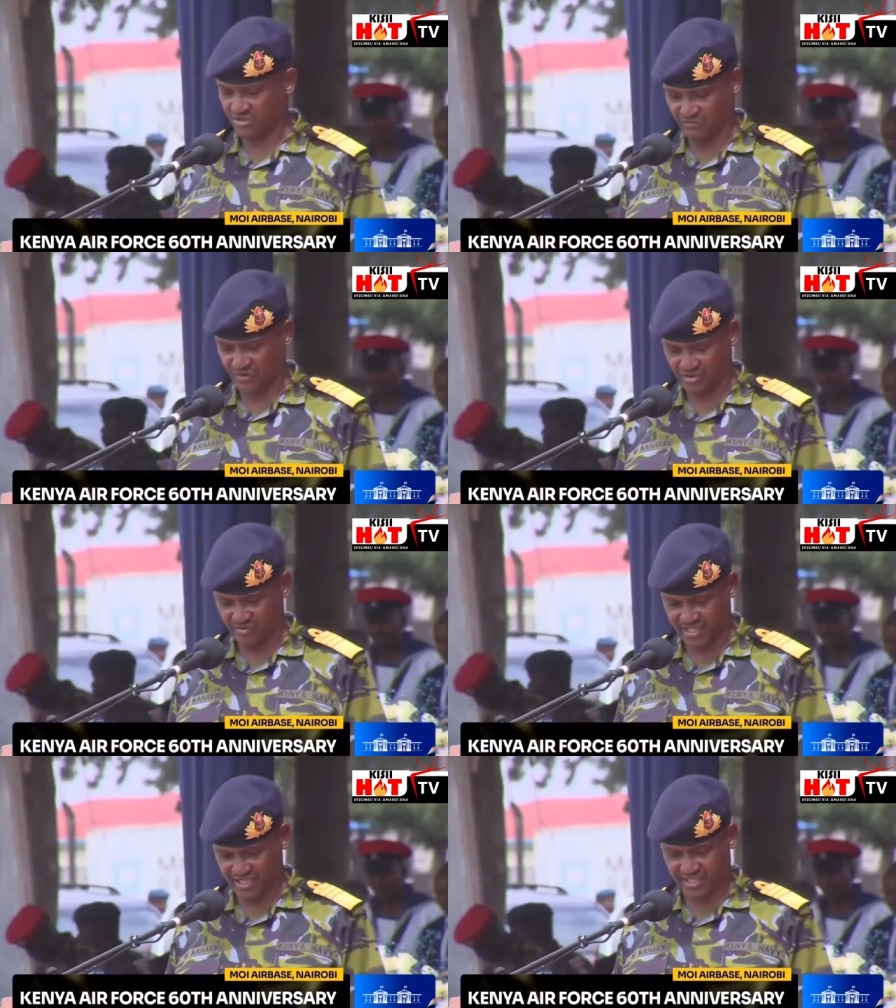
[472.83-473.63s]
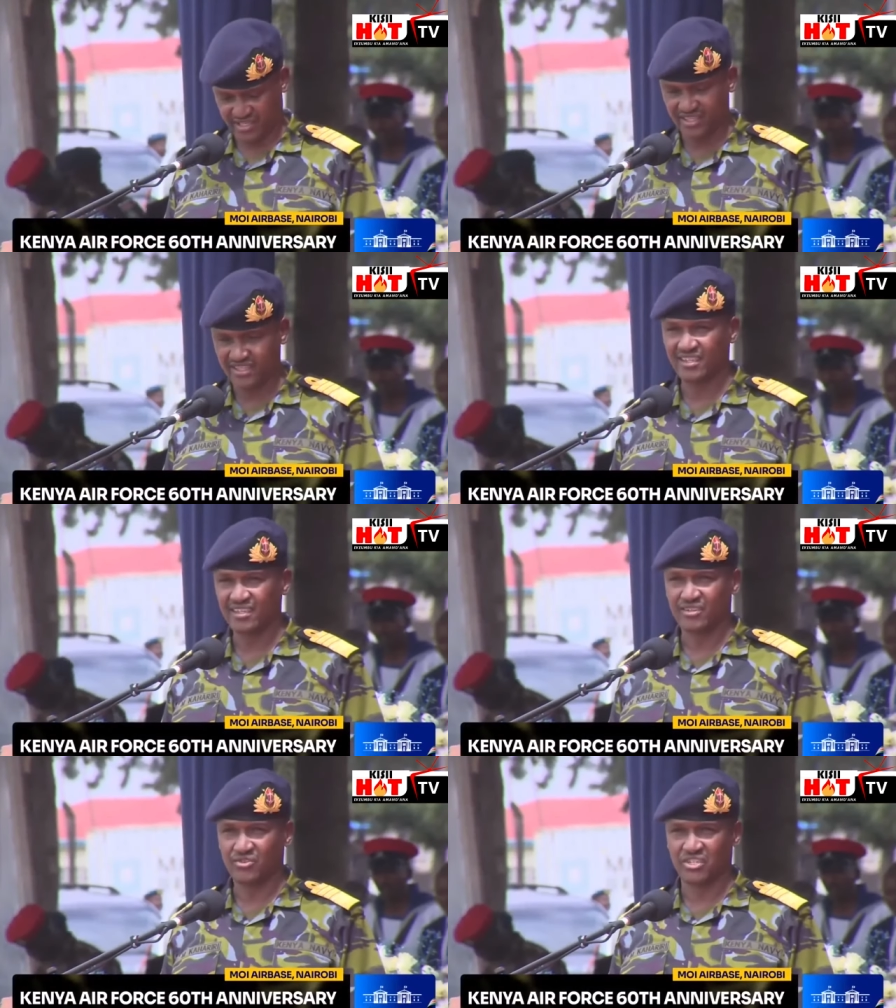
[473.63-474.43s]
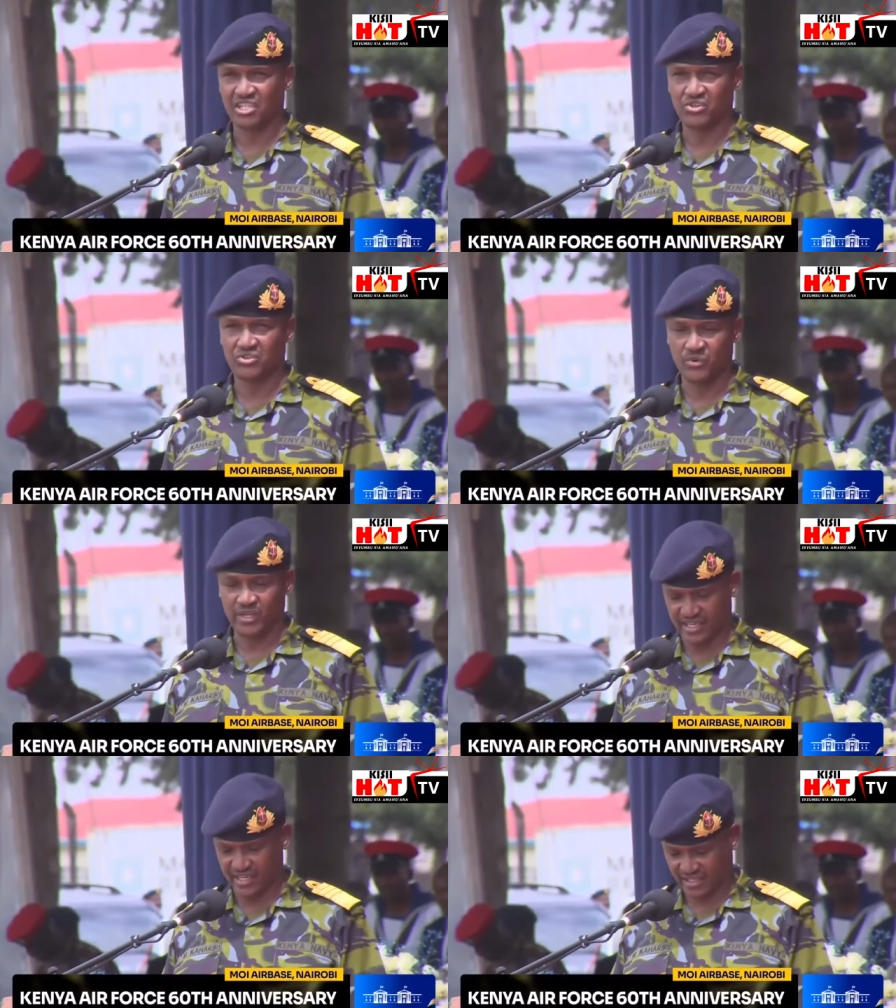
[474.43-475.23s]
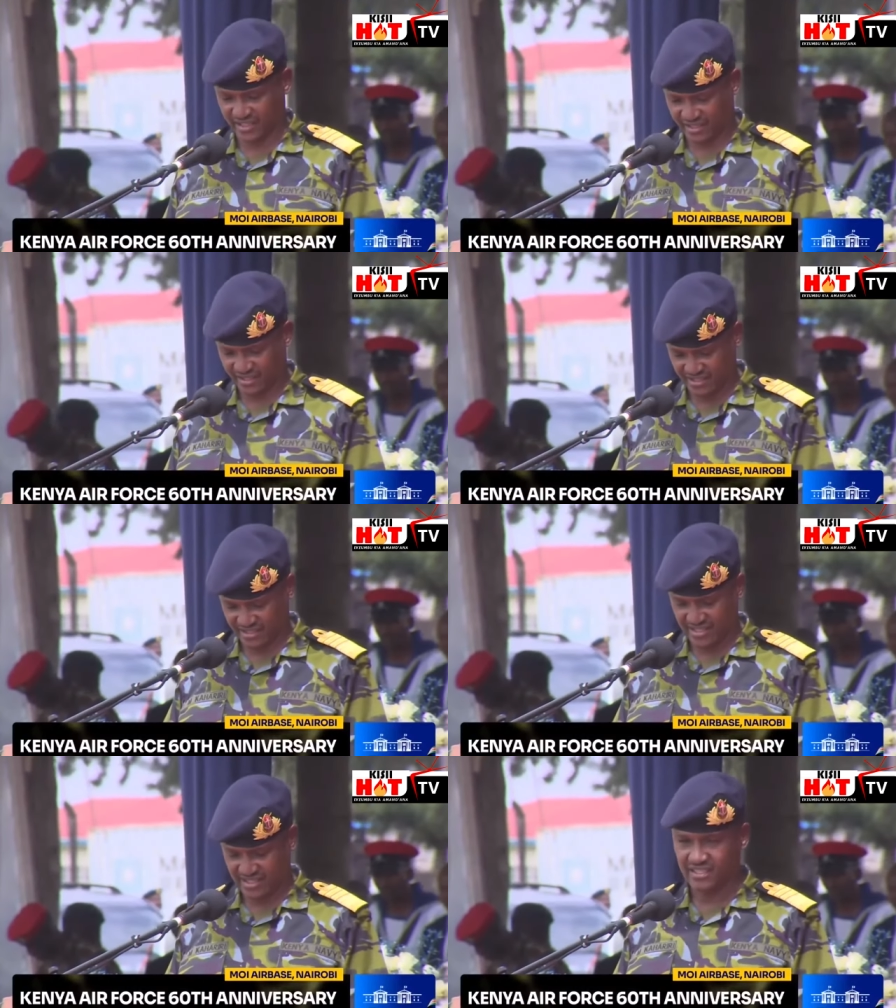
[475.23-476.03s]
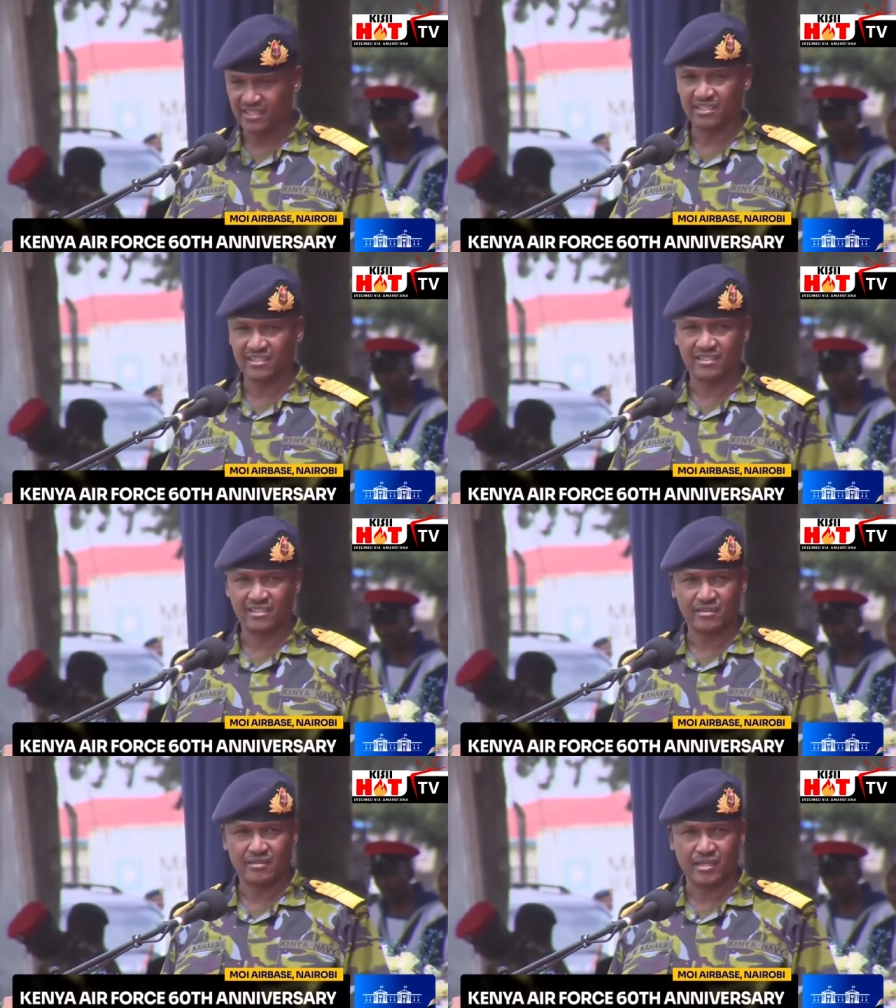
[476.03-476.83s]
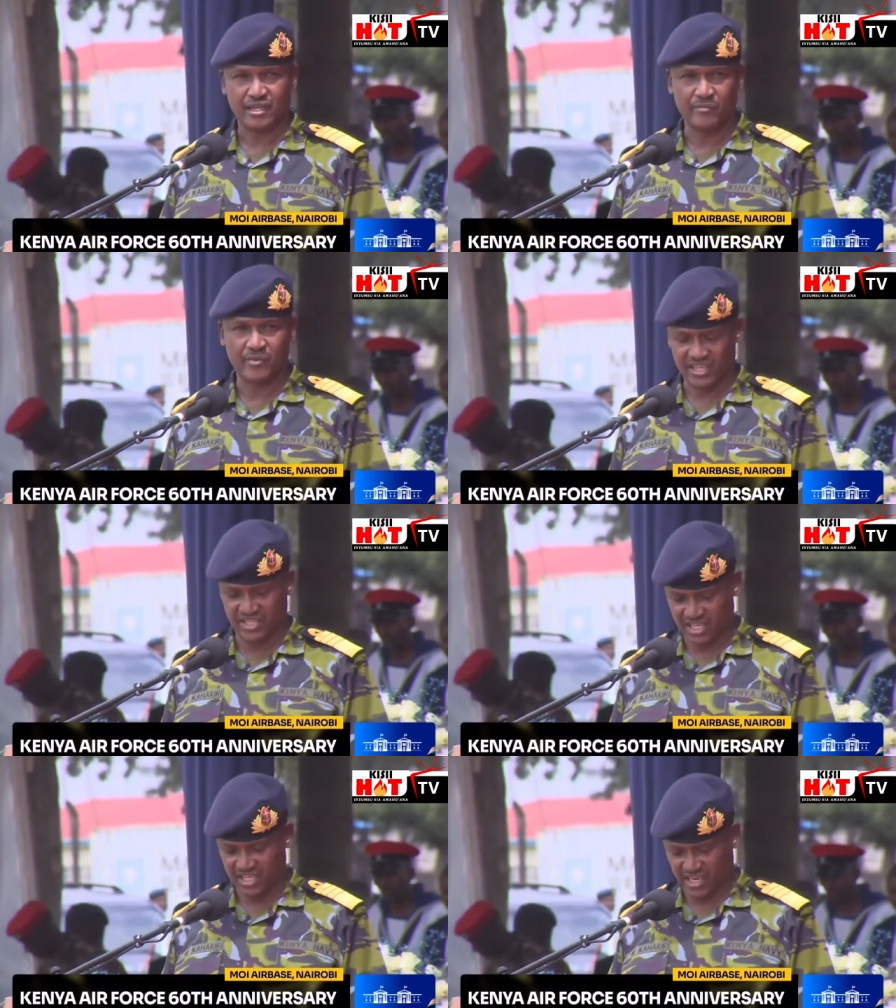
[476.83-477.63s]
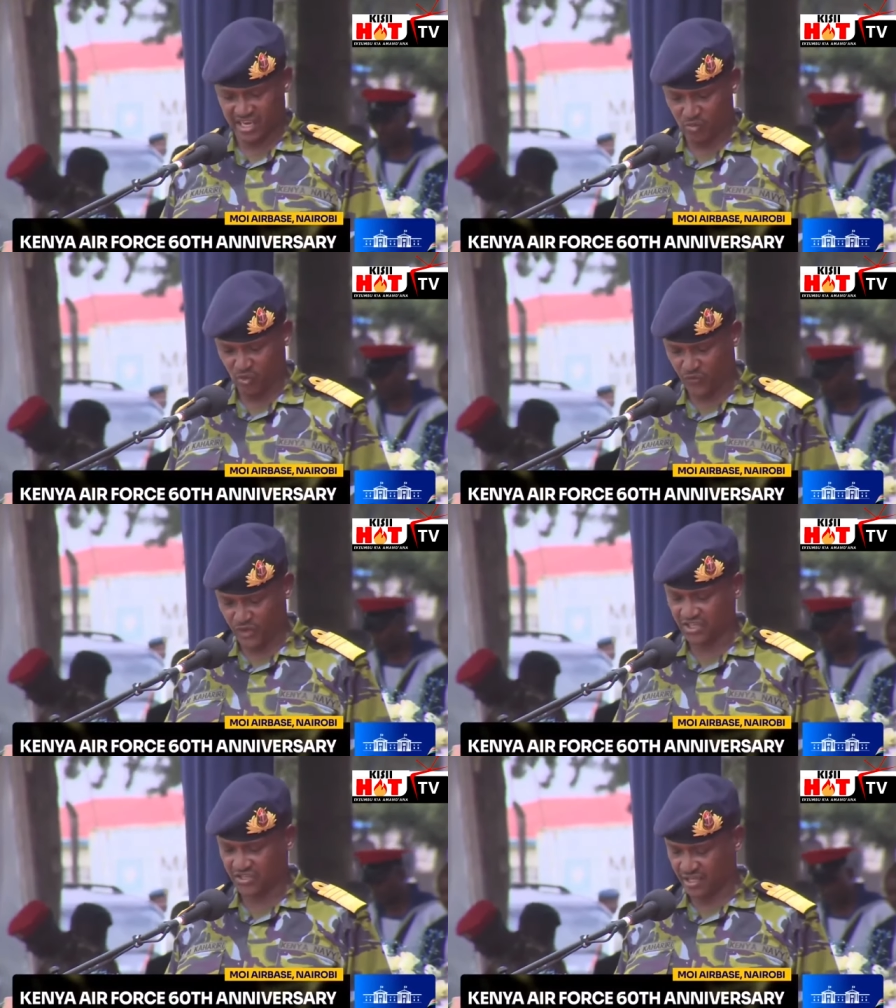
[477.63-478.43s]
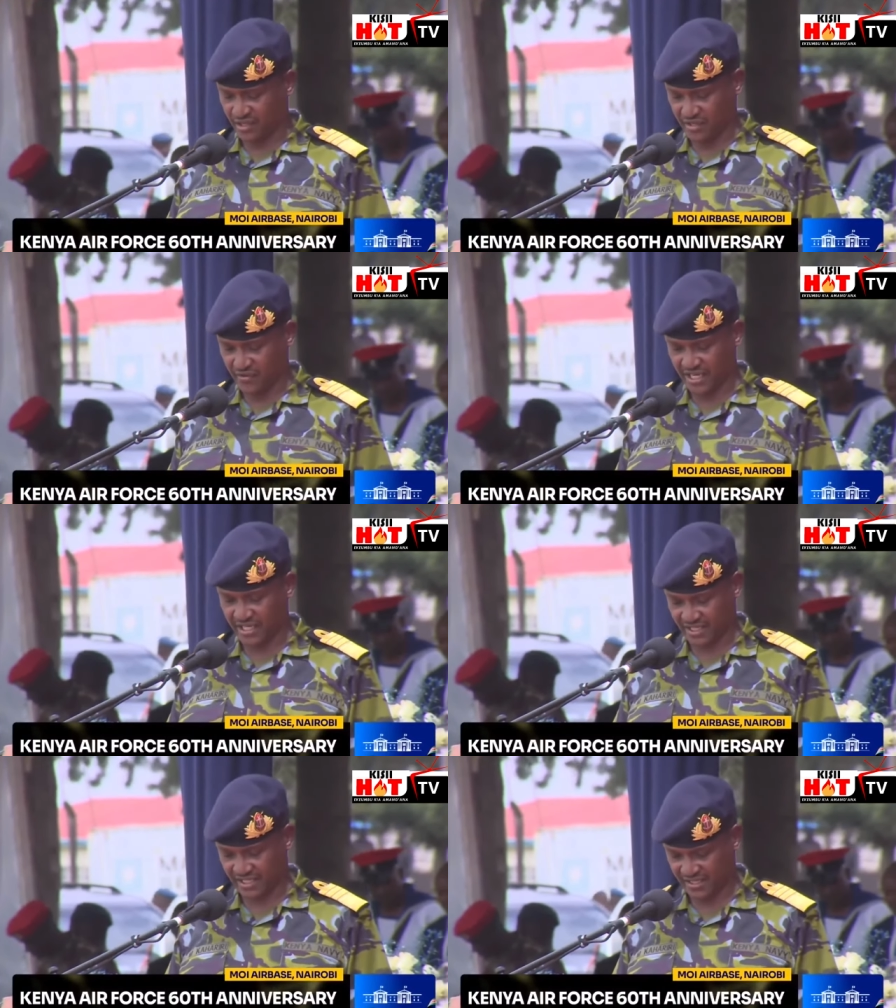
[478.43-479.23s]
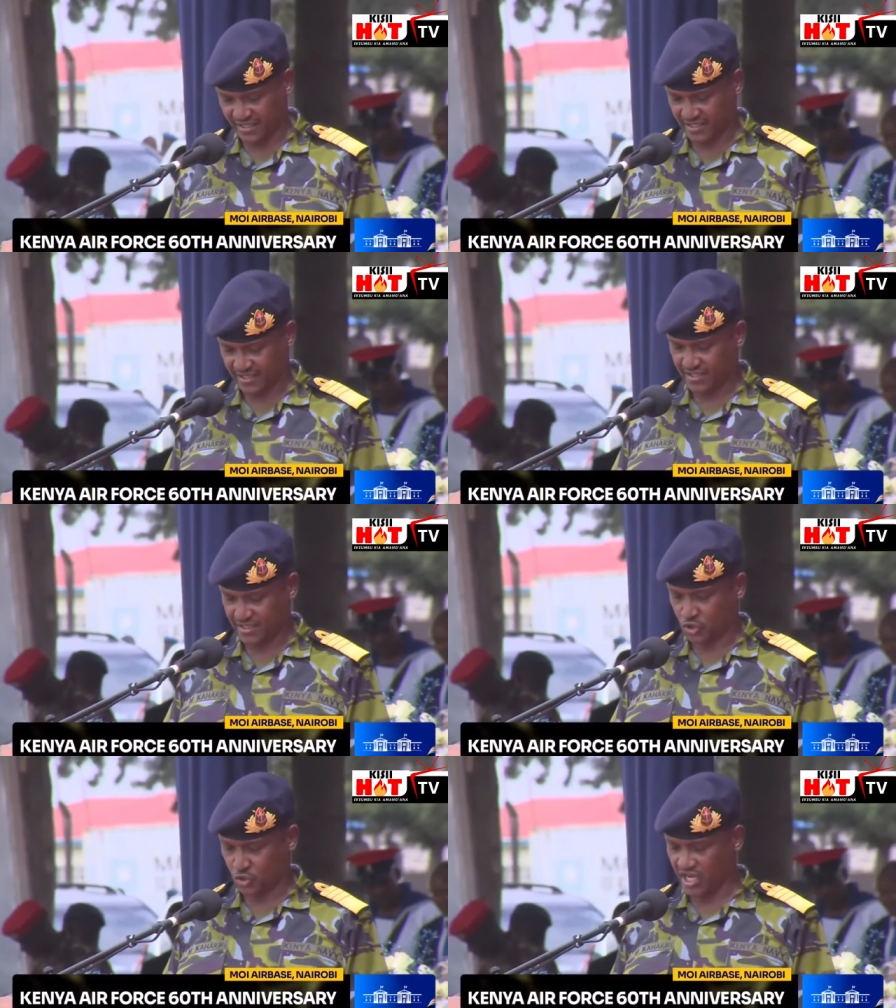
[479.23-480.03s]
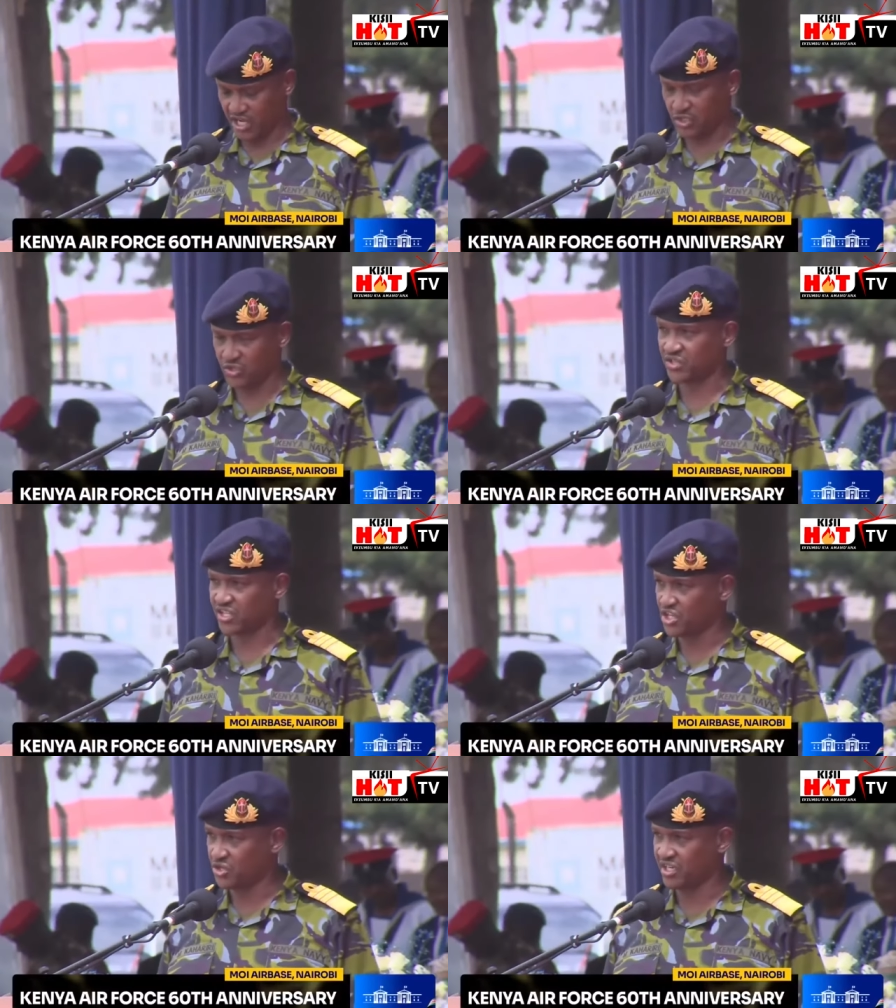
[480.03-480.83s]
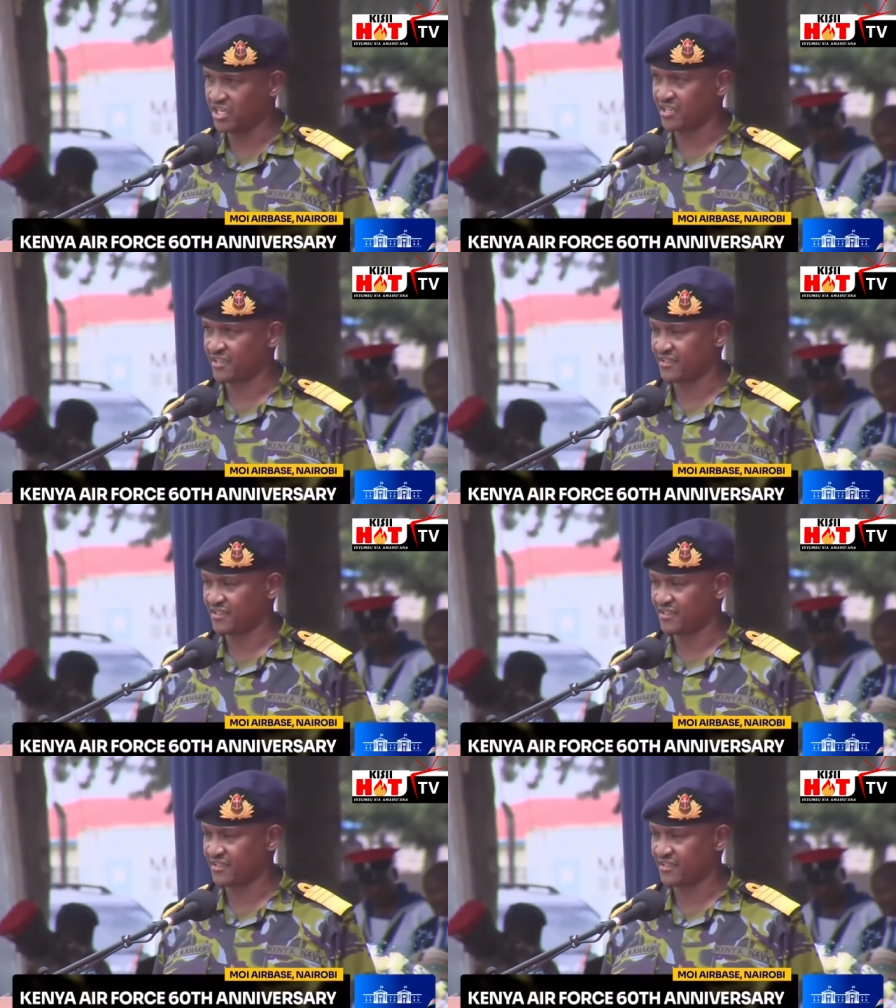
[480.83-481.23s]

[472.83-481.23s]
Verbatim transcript: environment continue to witness emerging and morphing uh, threats to national security.